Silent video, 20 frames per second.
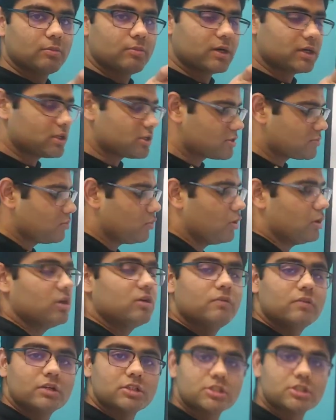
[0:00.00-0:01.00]
but a
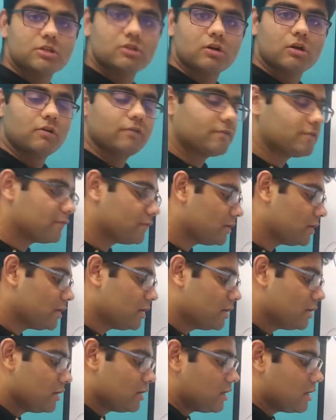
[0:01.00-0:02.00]
smaller version of
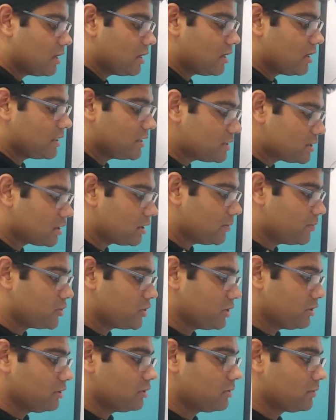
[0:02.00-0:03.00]

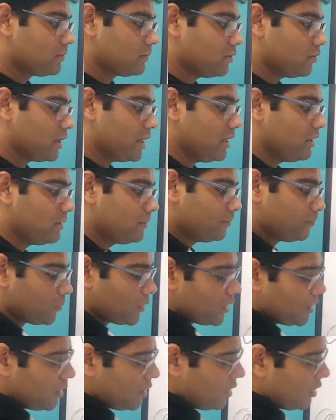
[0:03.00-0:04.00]
description, right?
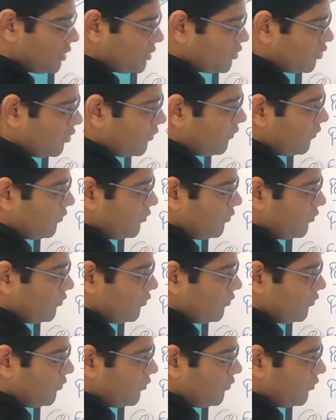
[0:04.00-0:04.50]
So if